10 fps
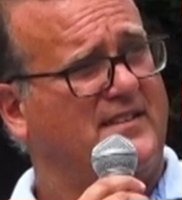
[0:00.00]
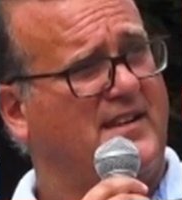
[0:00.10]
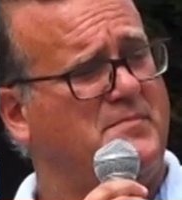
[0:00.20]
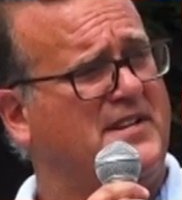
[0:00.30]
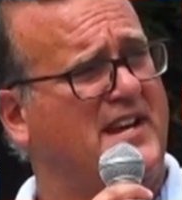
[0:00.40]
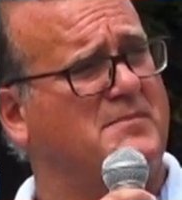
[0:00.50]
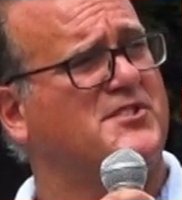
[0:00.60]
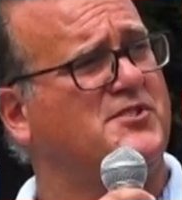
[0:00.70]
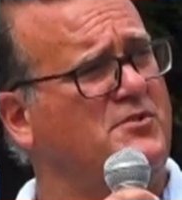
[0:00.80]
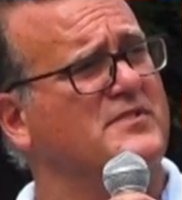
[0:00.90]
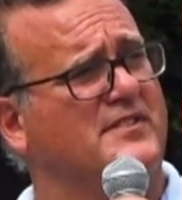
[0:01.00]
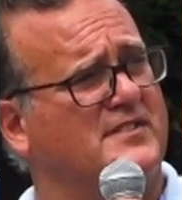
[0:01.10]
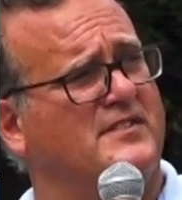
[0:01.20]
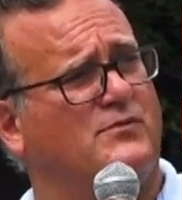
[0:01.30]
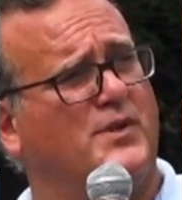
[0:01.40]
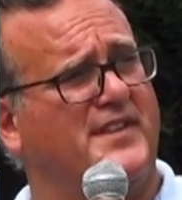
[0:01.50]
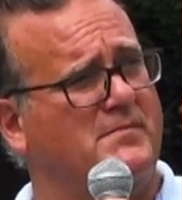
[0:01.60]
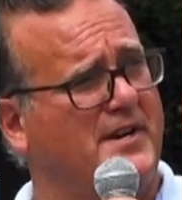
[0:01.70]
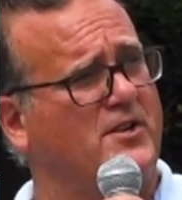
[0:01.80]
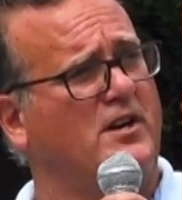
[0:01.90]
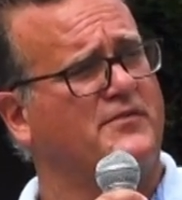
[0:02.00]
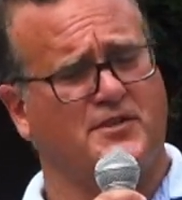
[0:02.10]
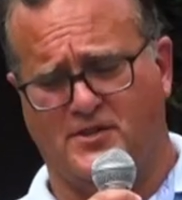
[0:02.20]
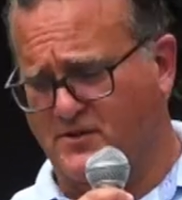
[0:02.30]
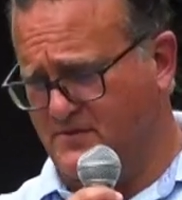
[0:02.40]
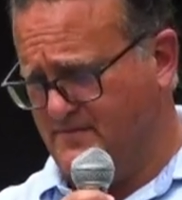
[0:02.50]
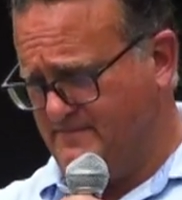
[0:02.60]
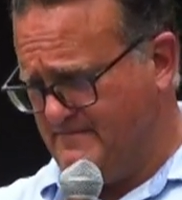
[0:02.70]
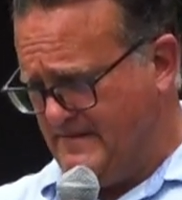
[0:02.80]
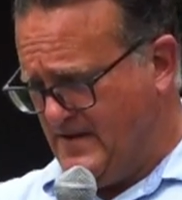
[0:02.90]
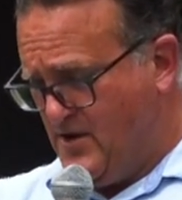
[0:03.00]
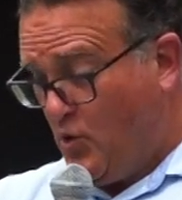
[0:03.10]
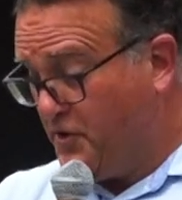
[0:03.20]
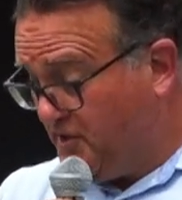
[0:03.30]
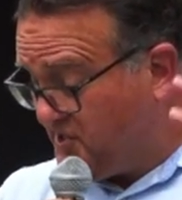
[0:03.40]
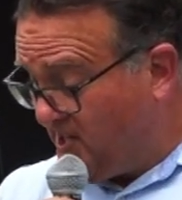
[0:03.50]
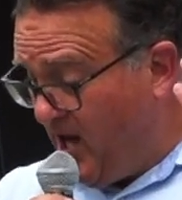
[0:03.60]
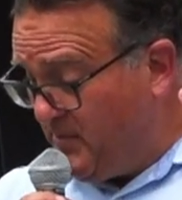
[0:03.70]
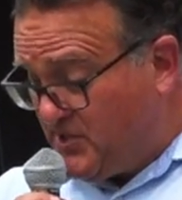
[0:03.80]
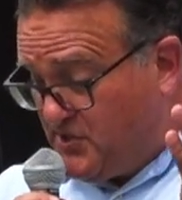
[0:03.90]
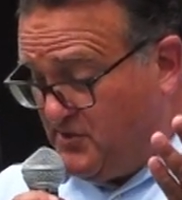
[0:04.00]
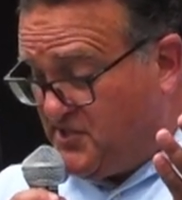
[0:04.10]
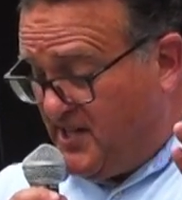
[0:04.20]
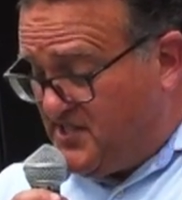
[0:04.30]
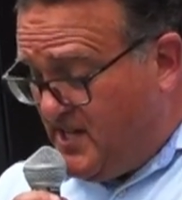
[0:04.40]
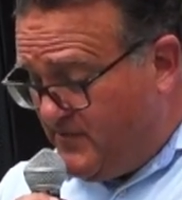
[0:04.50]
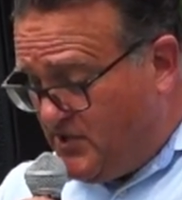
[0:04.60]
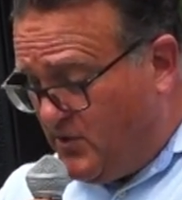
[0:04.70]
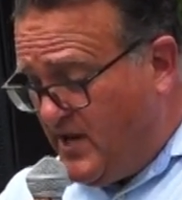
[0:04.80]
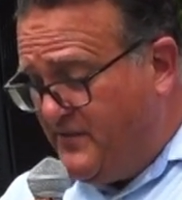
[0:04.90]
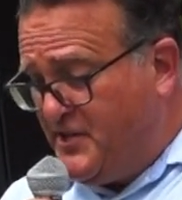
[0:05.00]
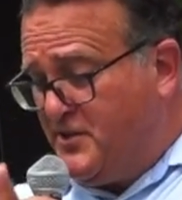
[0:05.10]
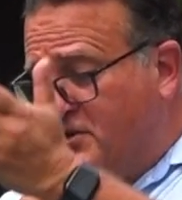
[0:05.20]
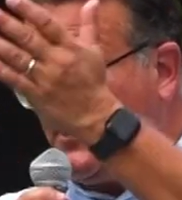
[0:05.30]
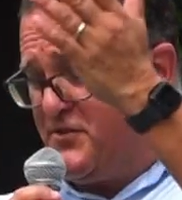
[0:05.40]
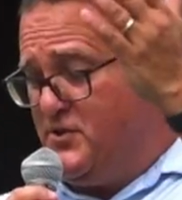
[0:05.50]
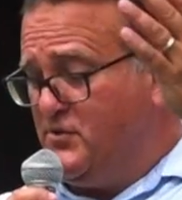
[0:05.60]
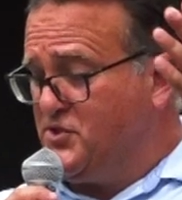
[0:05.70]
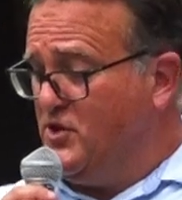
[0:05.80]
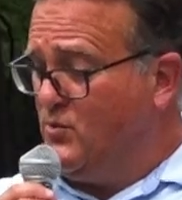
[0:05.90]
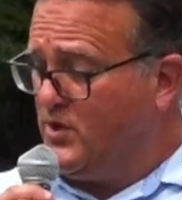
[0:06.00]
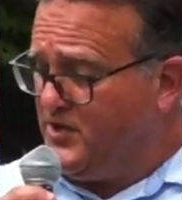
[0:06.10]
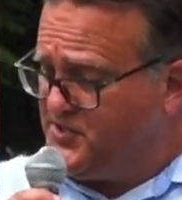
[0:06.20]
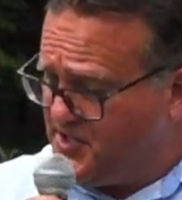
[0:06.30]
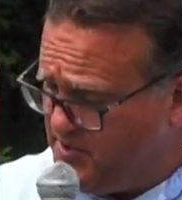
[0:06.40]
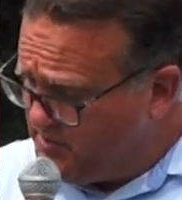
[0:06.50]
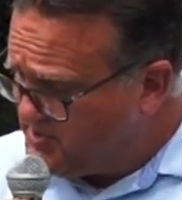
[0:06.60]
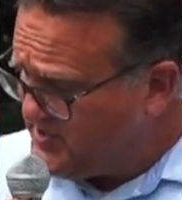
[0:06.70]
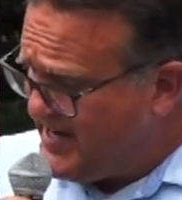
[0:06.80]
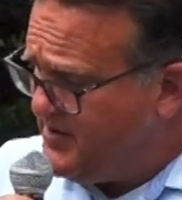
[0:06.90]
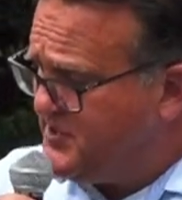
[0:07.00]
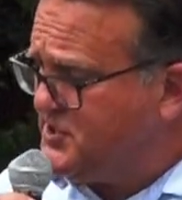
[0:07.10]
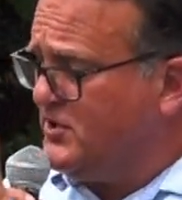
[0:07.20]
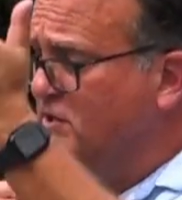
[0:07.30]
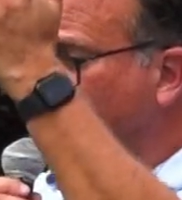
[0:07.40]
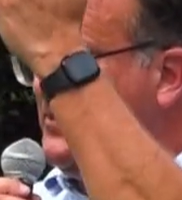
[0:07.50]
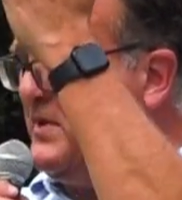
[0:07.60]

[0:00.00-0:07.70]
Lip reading: and became a student of what they might offer you? Or the psalmist who says, even though heaven and earth use no words and no sound is heard from